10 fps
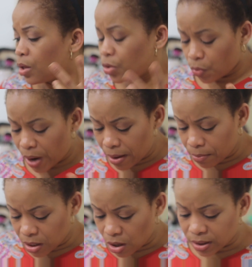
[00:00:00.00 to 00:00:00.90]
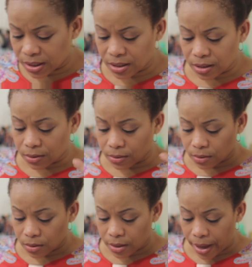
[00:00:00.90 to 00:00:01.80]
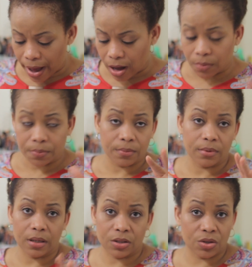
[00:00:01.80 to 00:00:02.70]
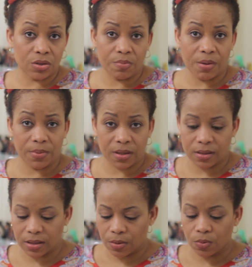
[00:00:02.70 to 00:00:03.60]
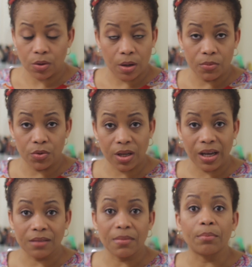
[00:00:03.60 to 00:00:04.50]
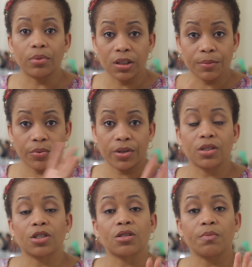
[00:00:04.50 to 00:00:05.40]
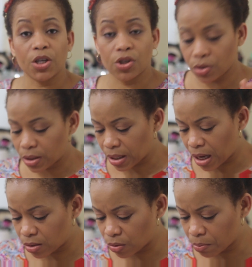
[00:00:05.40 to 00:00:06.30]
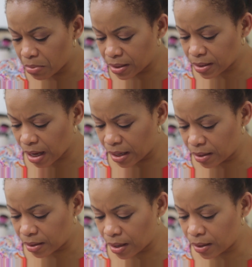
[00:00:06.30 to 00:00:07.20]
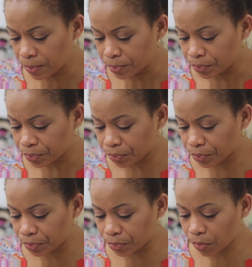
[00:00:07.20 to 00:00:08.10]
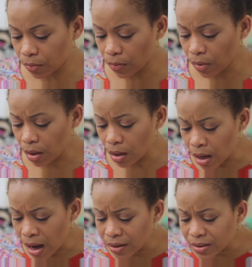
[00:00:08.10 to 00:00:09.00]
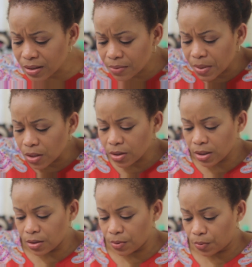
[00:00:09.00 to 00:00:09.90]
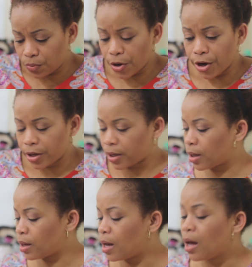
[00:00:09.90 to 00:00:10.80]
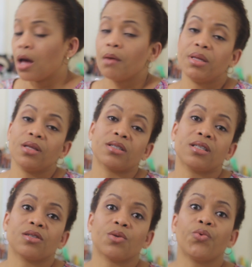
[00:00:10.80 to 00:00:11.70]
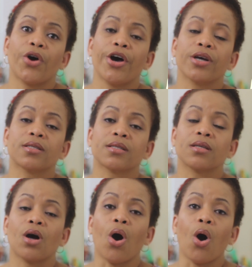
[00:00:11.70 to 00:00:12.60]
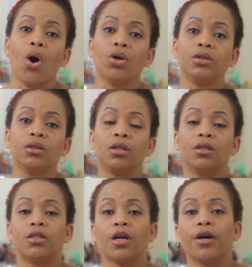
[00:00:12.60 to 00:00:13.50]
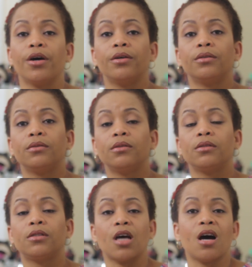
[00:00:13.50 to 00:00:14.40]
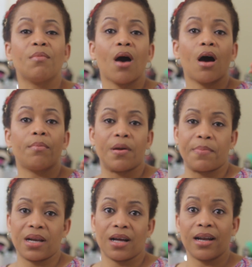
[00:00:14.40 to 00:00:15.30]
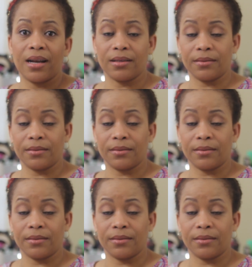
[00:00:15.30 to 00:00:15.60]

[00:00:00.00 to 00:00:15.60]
the way minoxidil helps, excuse me because I'm looking at my bullet point just to make sure that I don't miss anything. How does minoxidil work? Minoxidil works on the derma papilla,